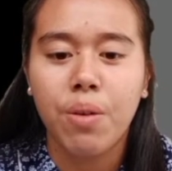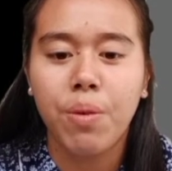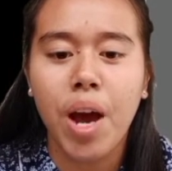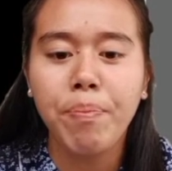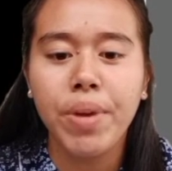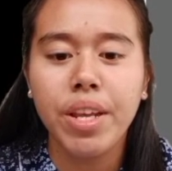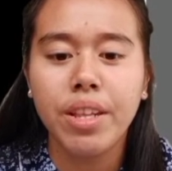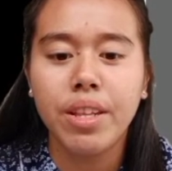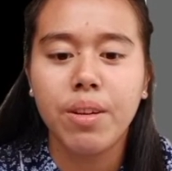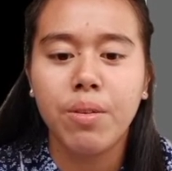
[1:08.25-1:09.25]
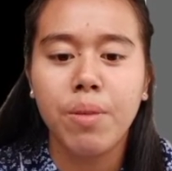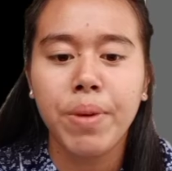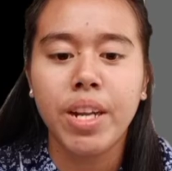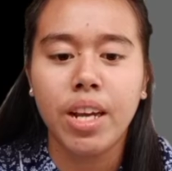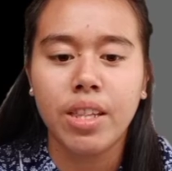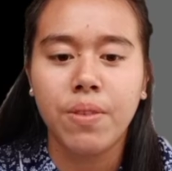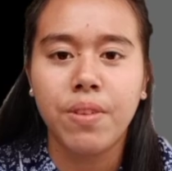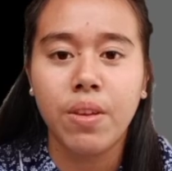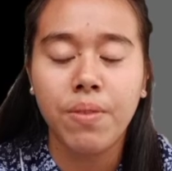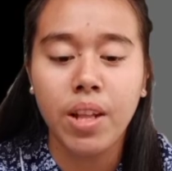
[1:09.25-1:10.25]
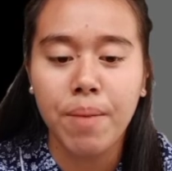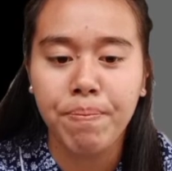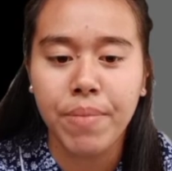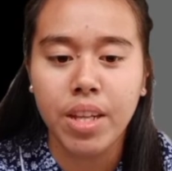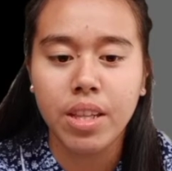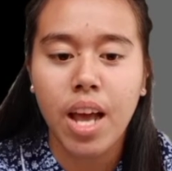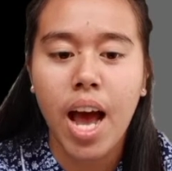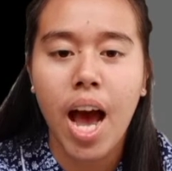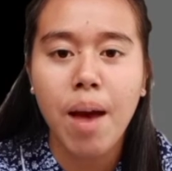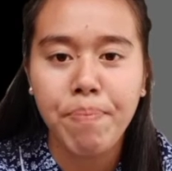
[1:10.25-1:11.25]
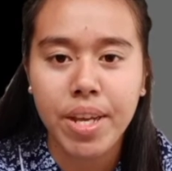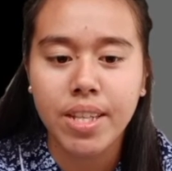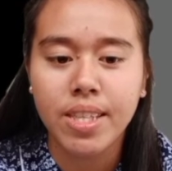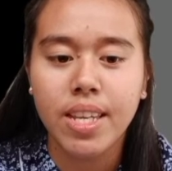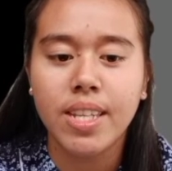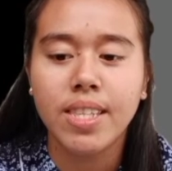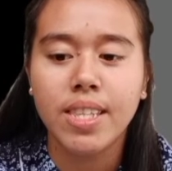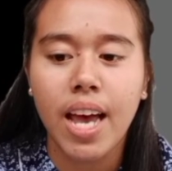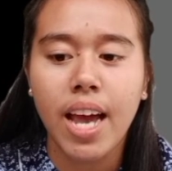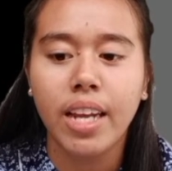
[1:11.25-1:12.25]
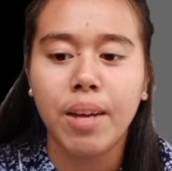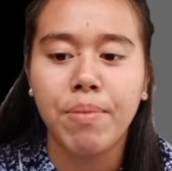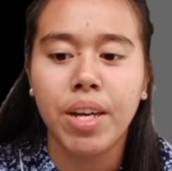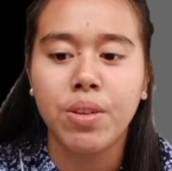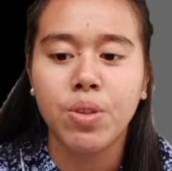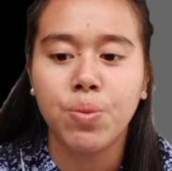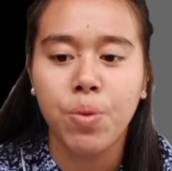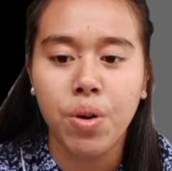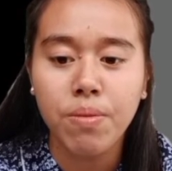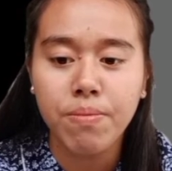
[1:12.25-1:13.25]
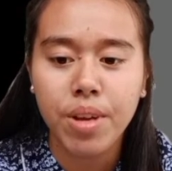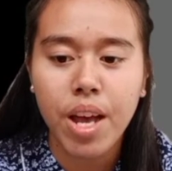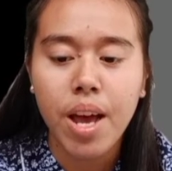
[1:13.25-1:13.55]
rapid reproductive development happens inside the mother's womb,